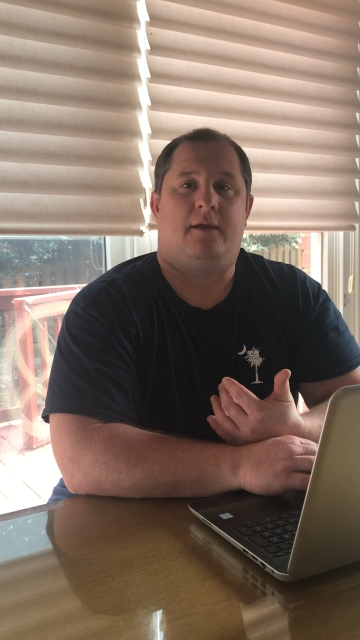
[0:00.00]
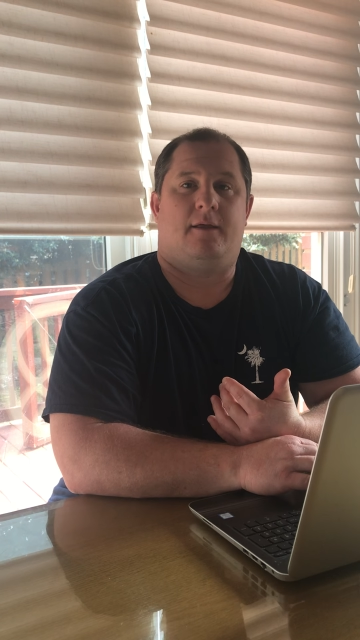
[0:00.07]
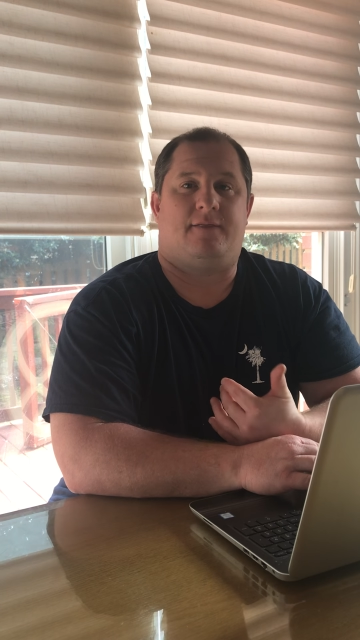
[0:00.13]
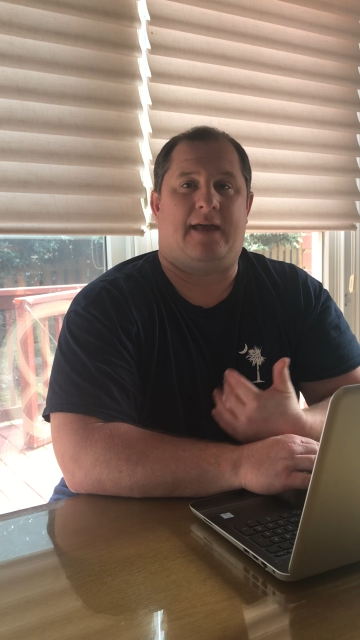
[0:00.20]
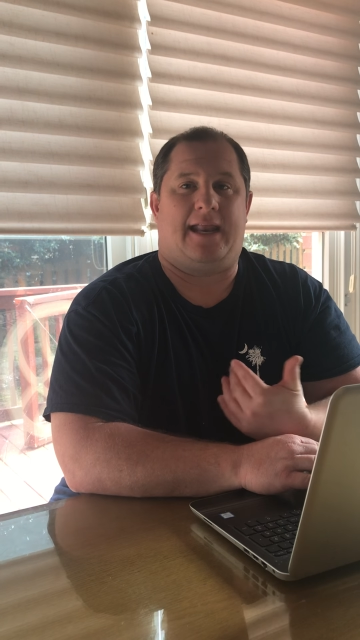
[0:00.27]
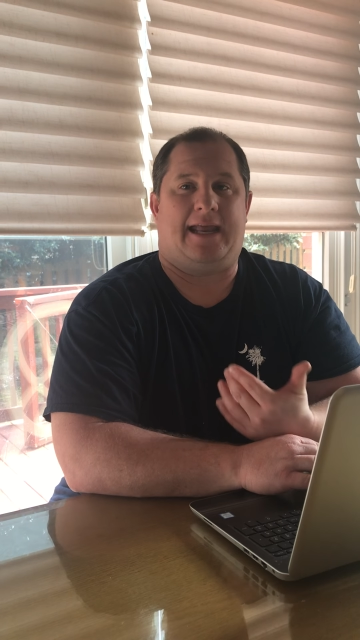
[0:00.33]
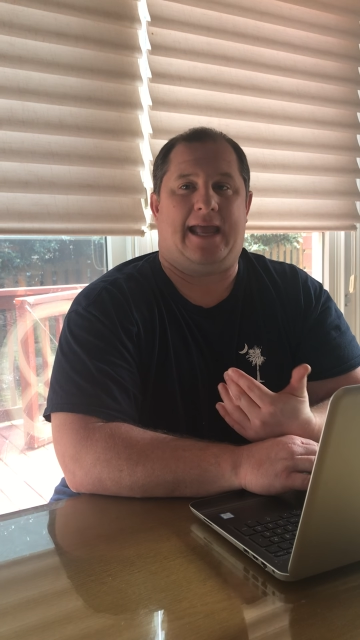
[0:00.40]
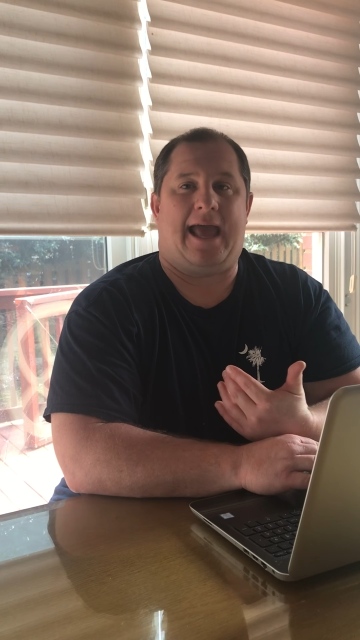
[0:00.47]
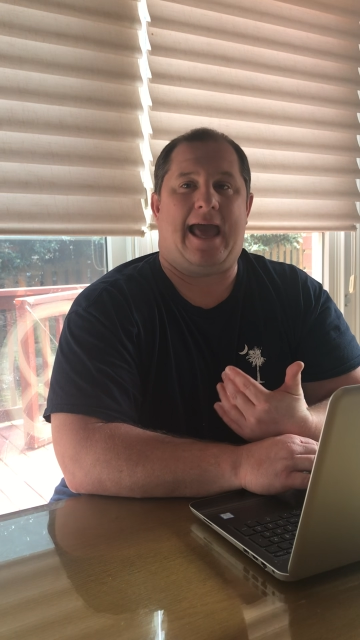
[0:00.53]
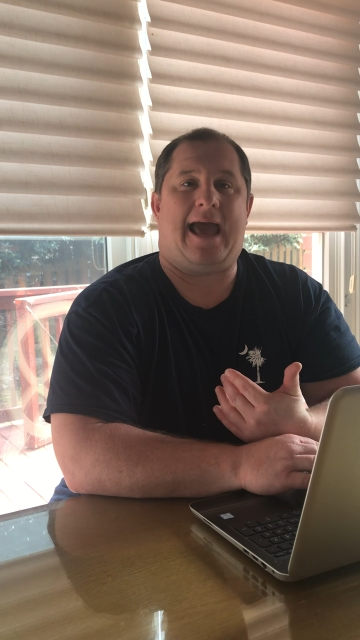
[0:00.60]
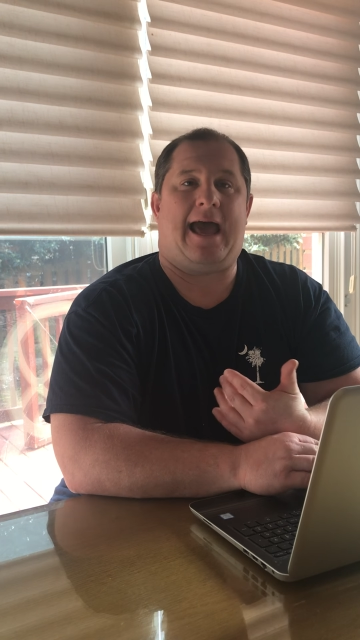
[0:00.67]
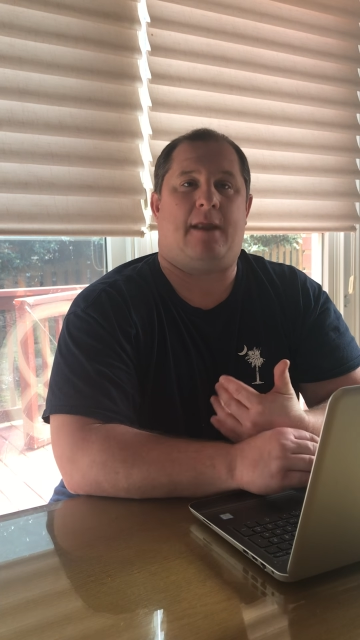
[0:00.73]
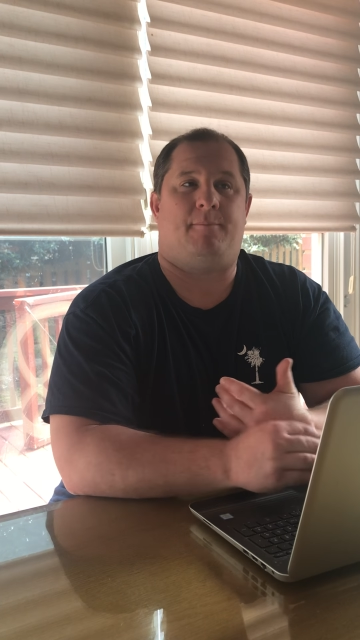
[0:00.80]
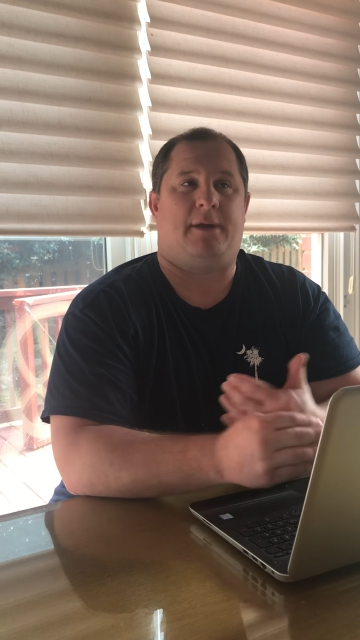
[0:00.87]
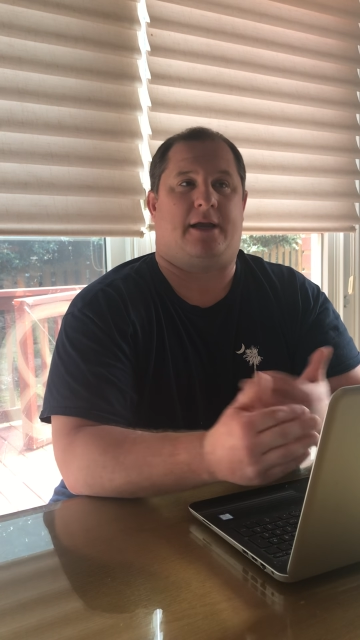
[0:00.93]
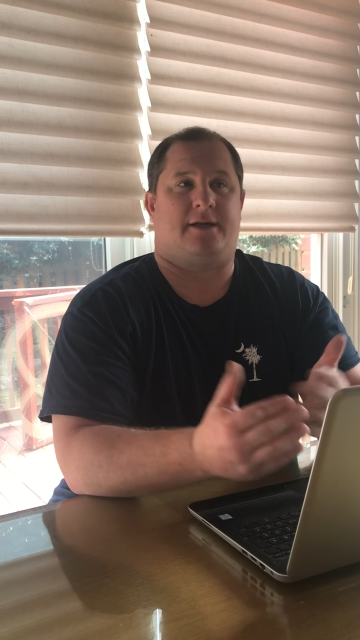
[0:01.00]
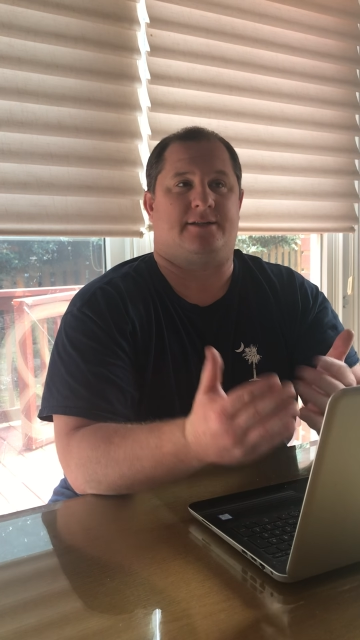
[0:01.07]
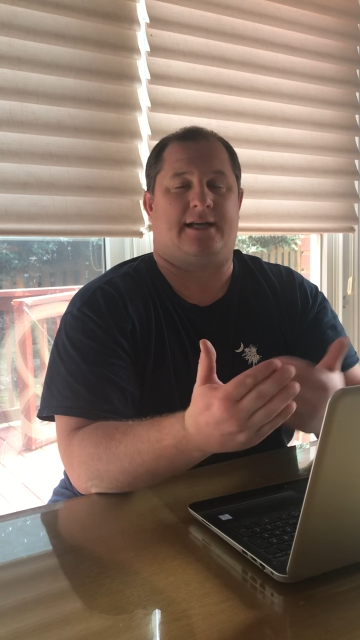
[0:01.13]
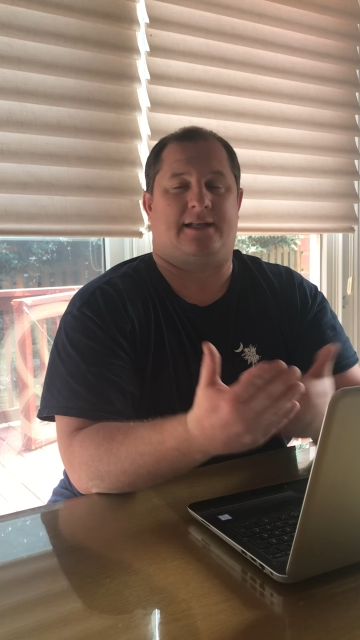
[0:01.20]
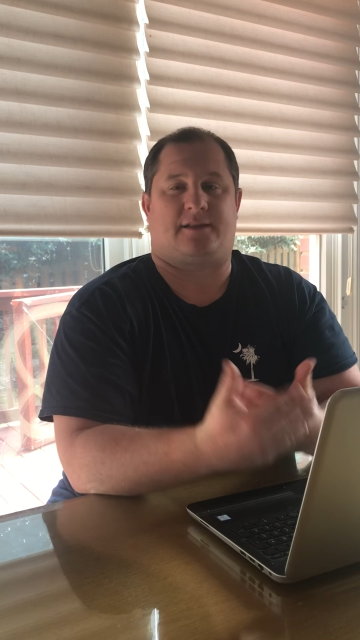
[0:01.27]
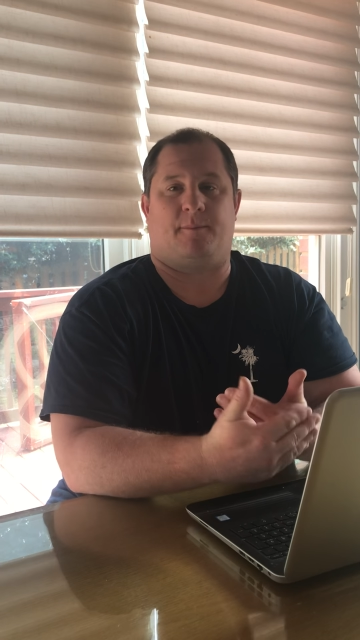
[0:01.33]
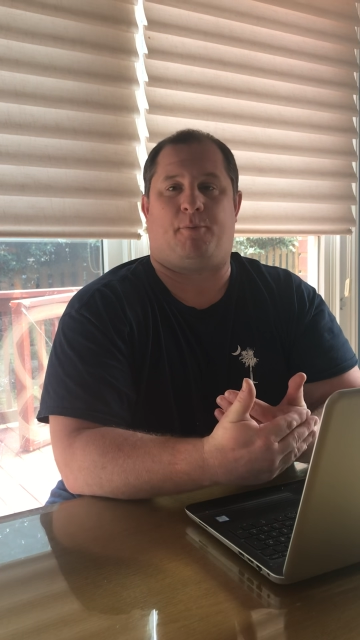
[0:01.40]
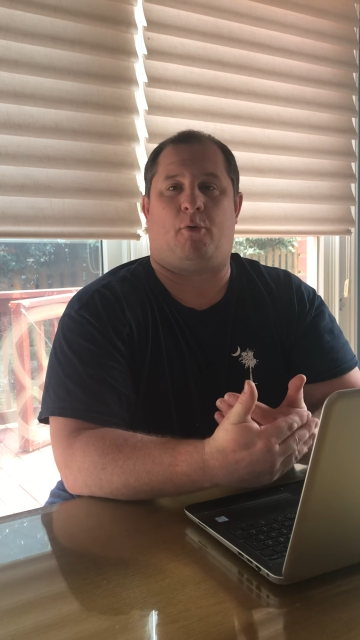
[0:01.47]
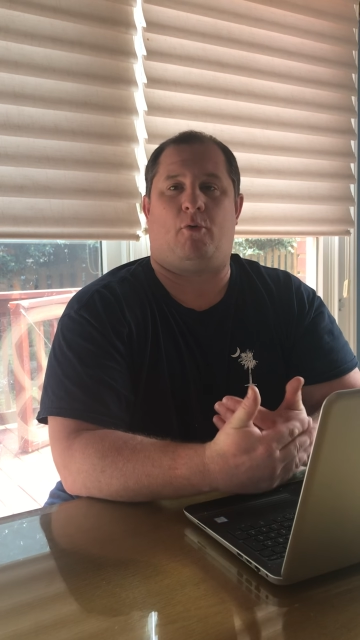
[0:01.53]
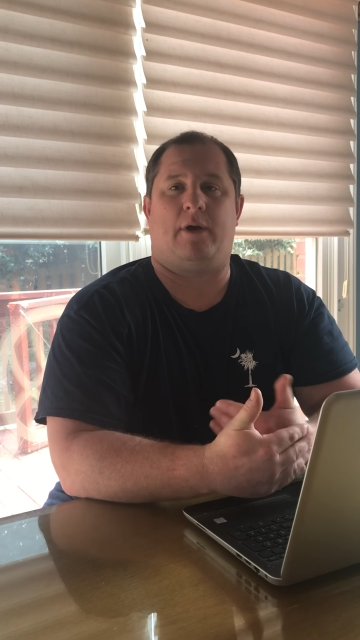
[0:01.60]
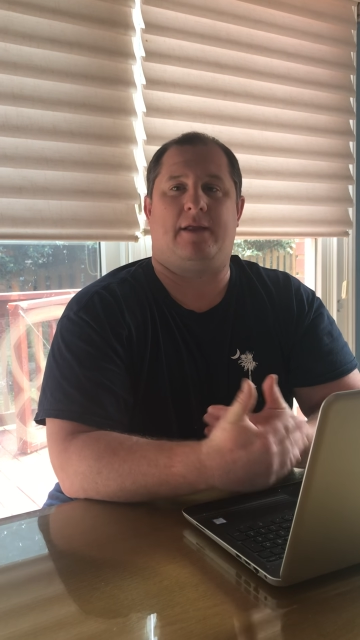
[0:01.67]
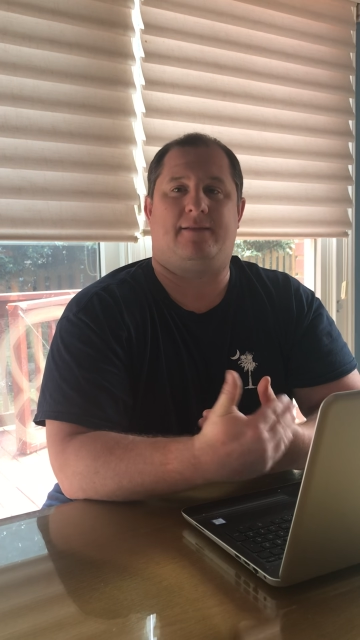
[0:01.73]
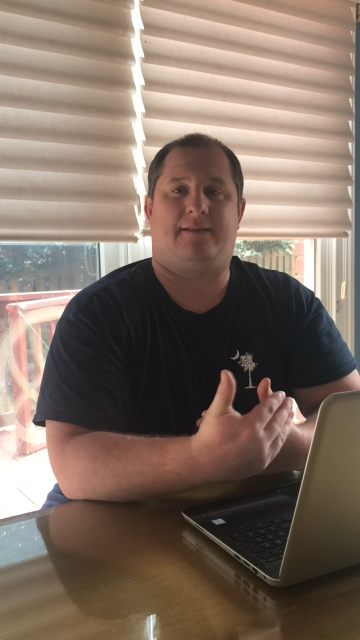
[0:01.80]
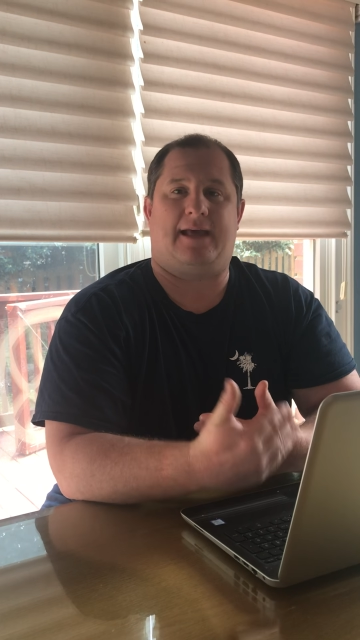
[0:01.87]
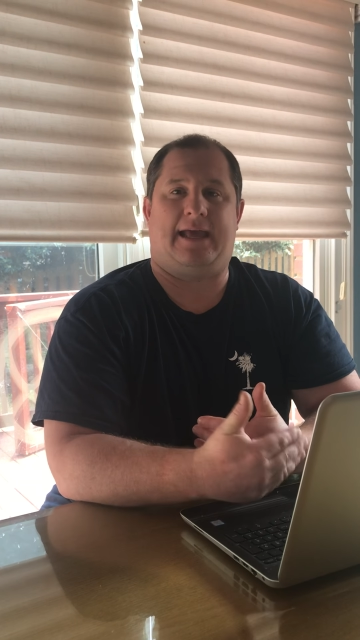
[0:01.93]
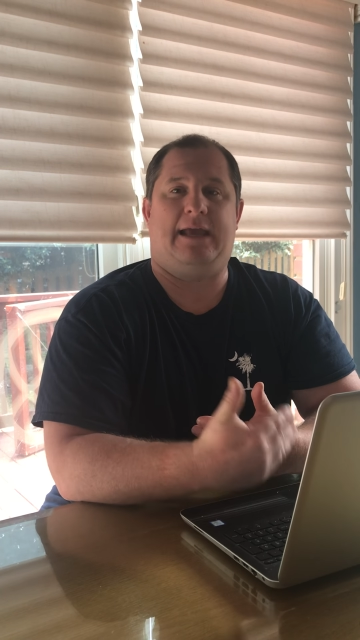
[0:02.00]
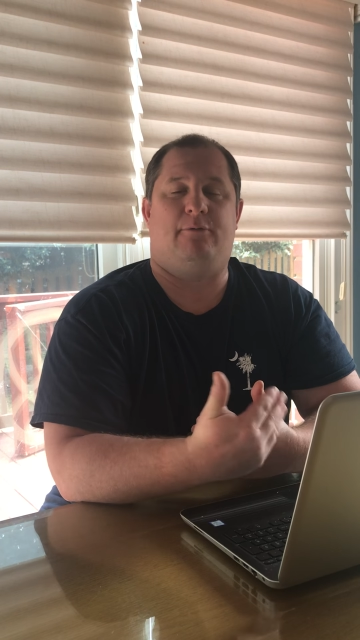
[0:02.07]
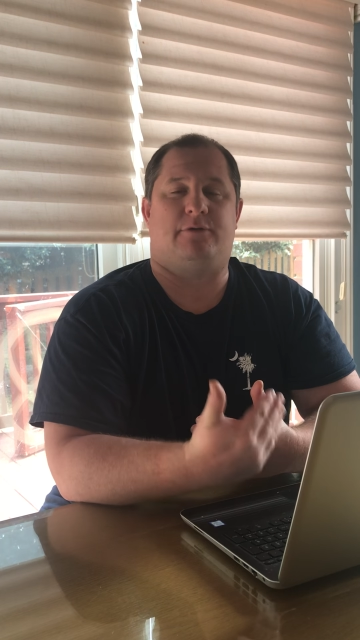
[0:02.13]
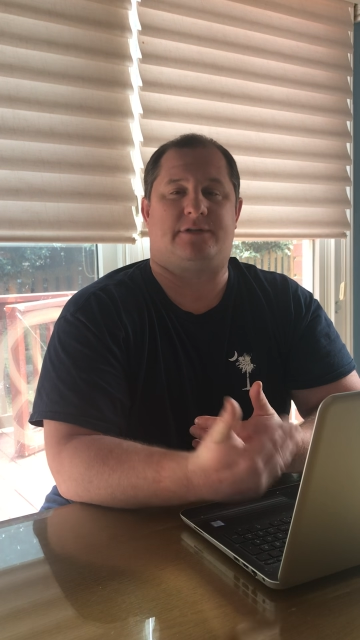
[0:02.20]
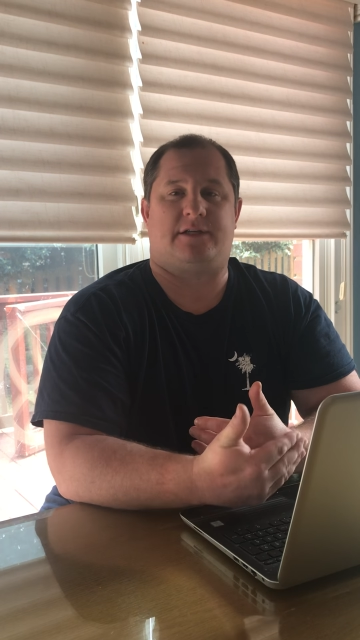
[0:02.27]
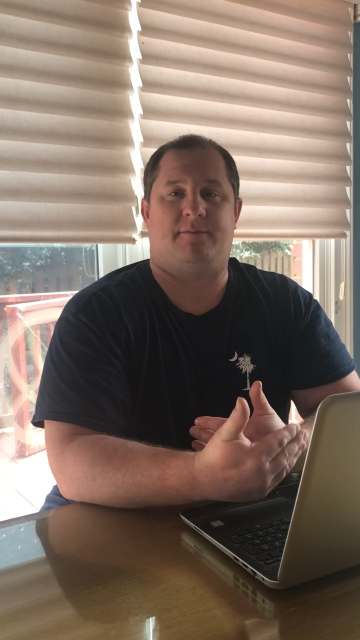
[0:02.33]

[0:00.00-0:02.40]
that he had, because at the point that he was